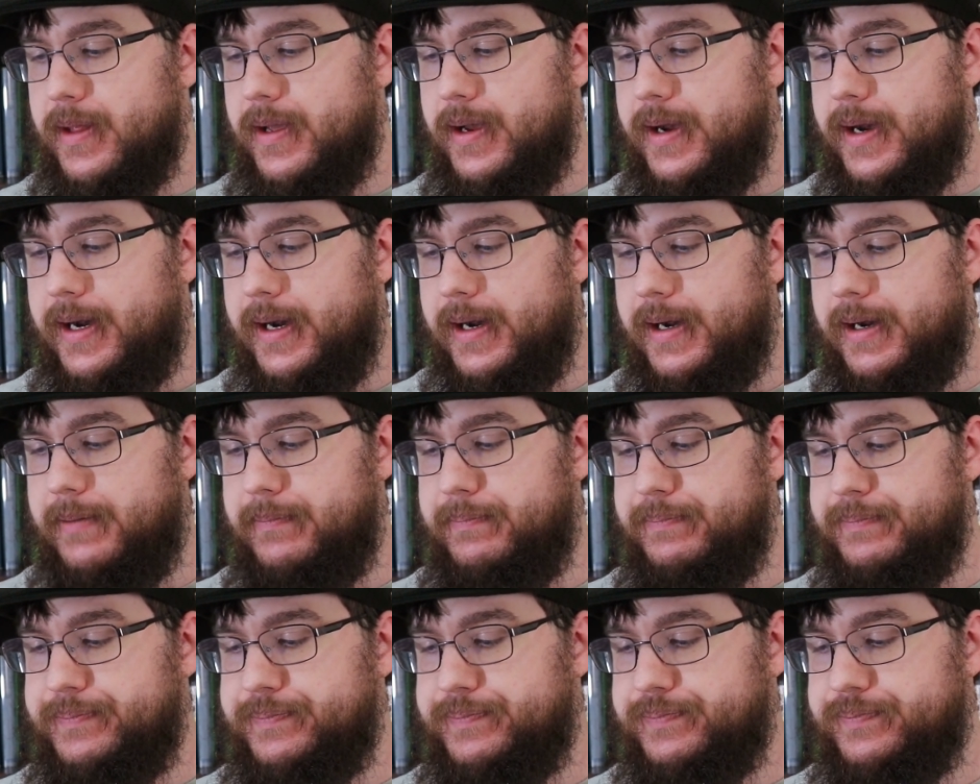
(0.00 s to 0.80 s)

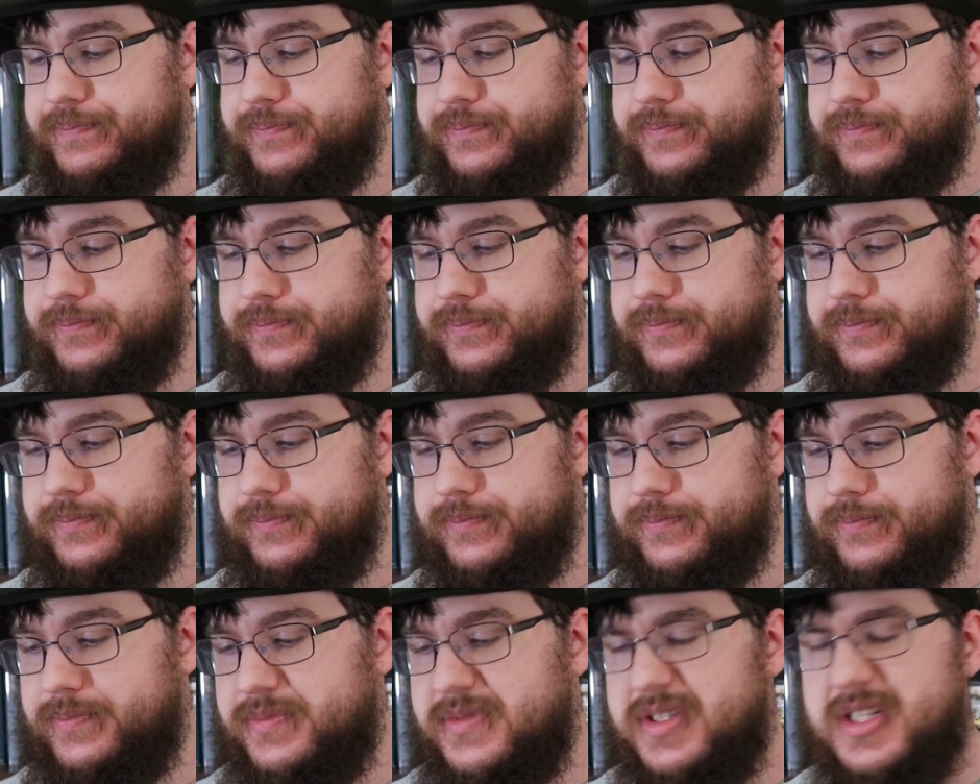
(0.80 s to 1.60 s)
Um,
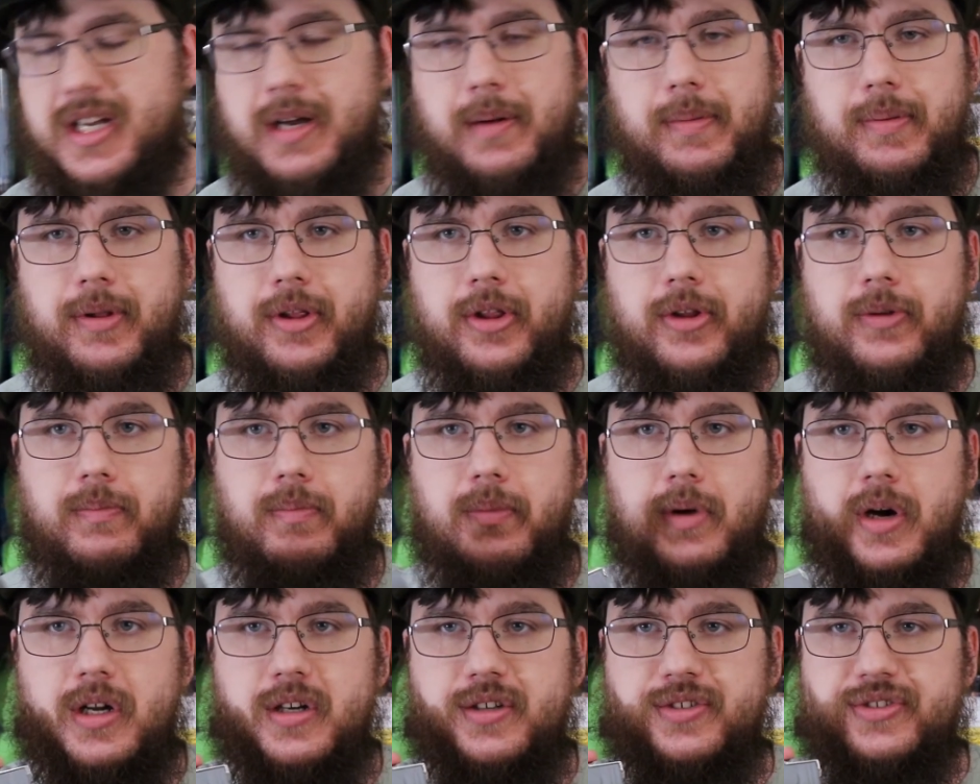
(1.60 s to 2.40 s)
there's a couple other
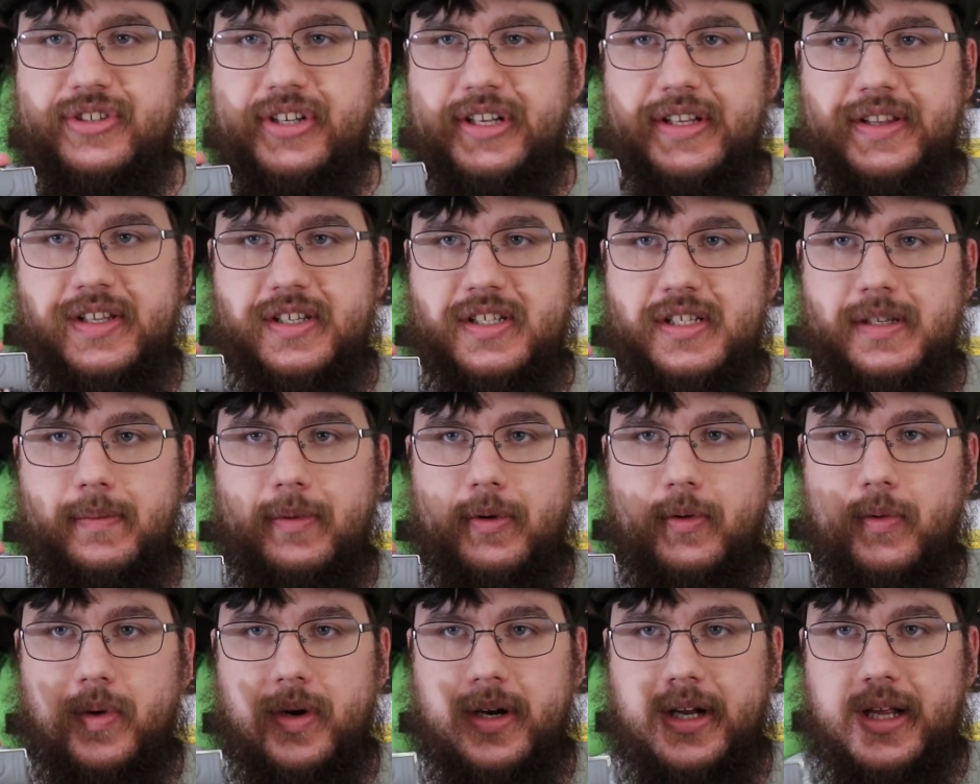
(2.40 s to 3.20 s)
models like this I've
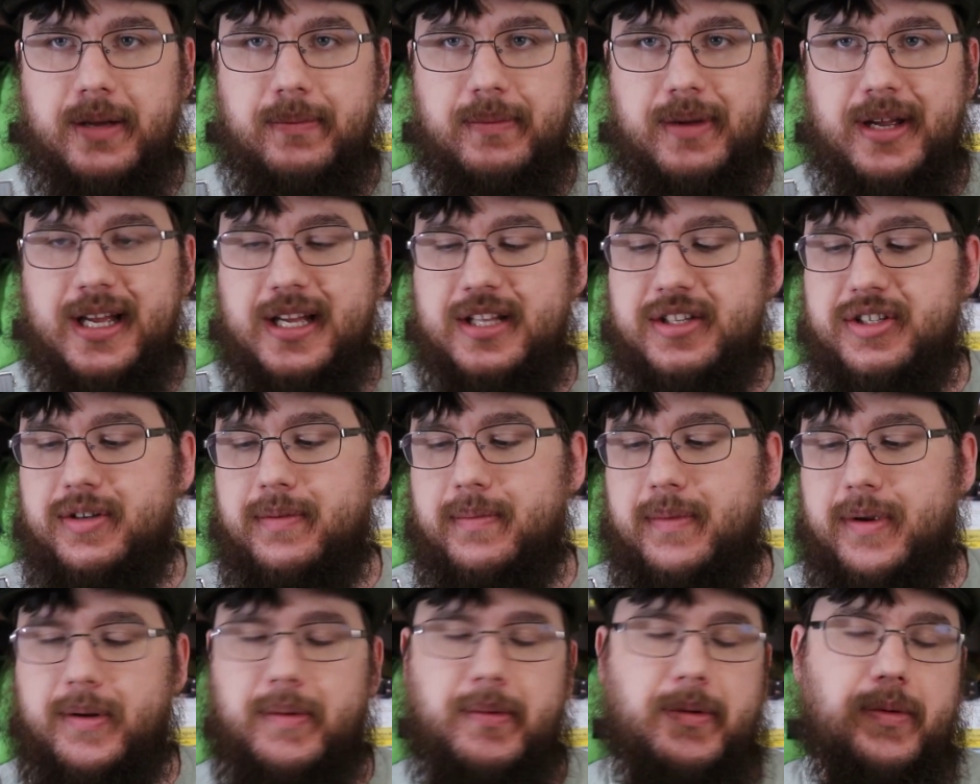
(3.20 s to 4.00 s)
been wanting to get my hands
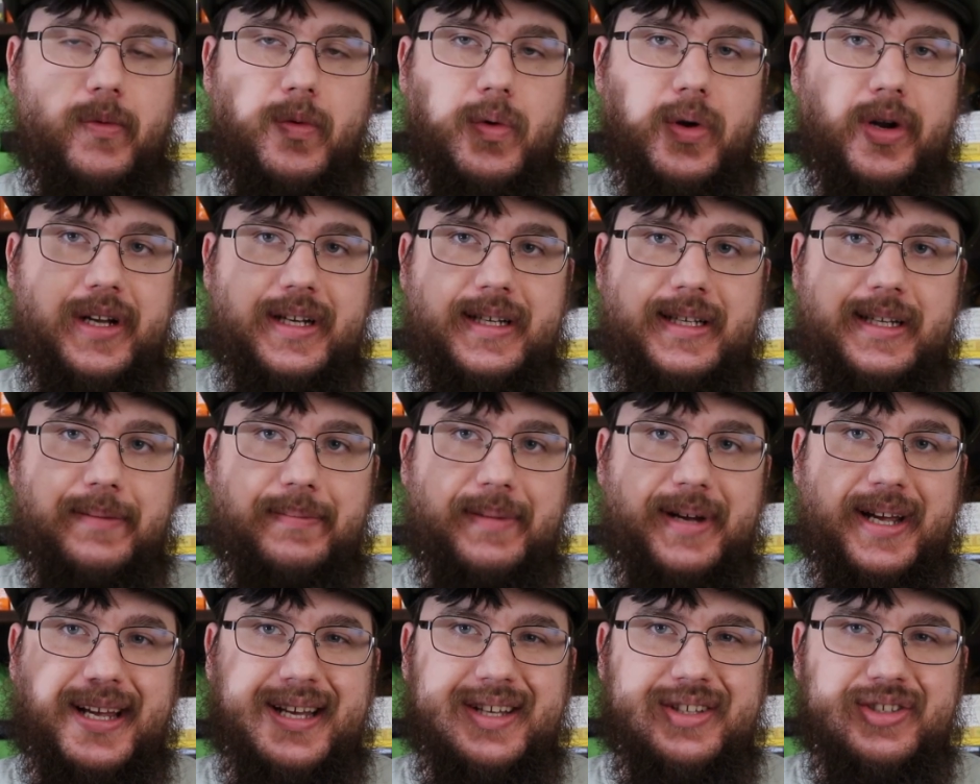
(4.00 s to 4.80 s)
on, but I've been wanting to get
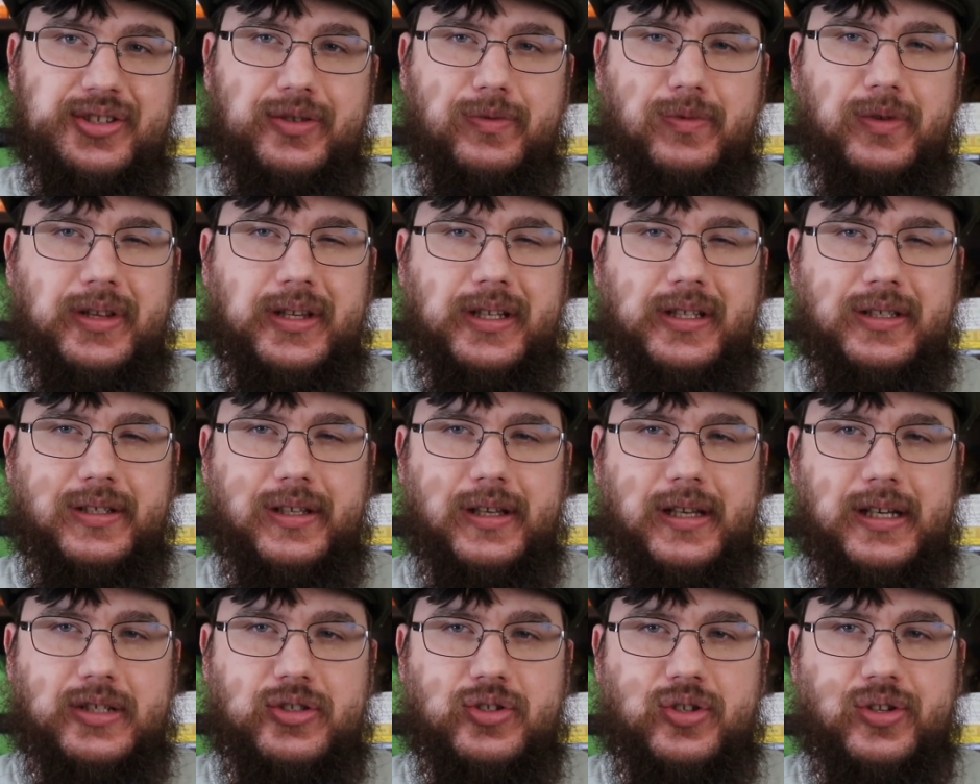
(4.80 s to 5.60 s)
my hands on one of these
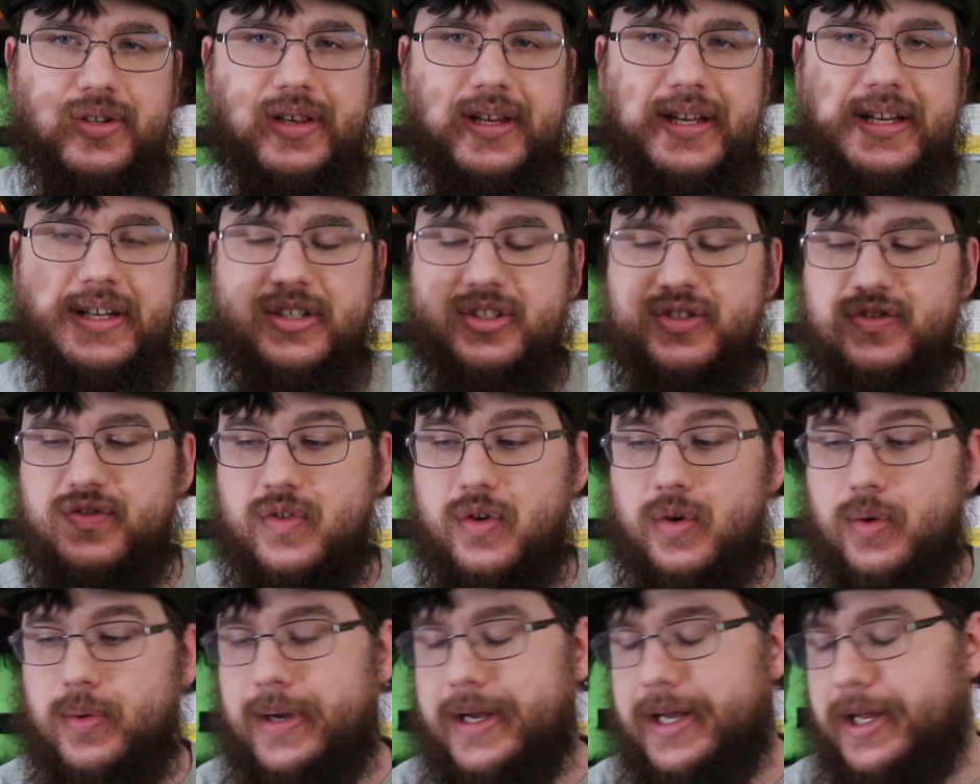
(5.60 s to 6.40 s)
electric lighters
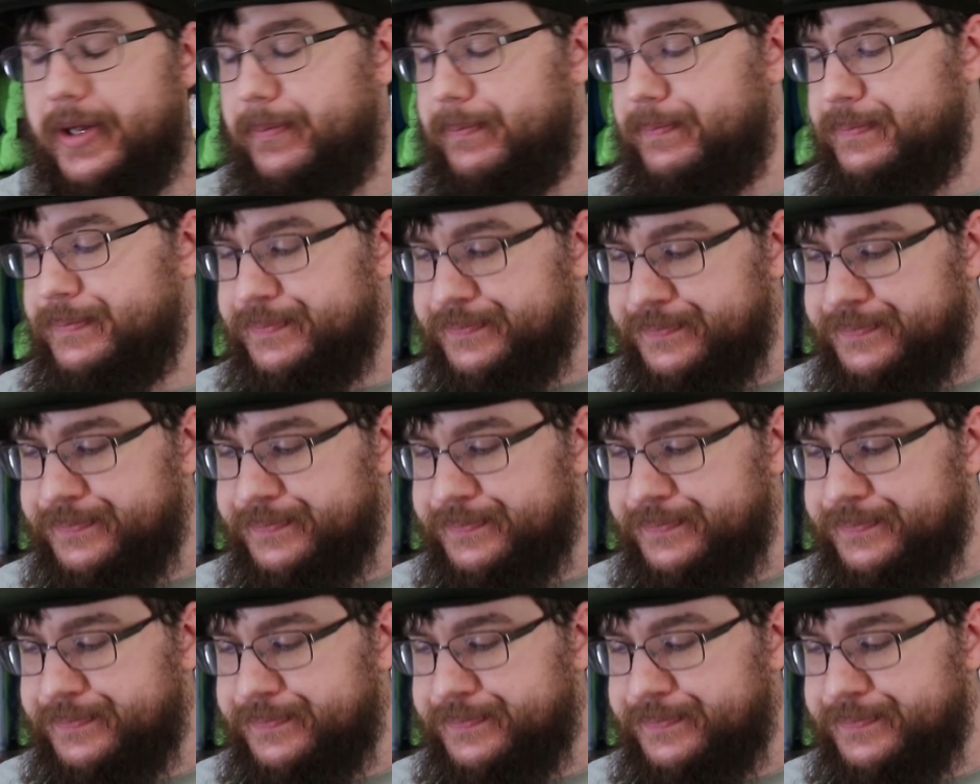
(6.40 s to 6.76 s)
for a while.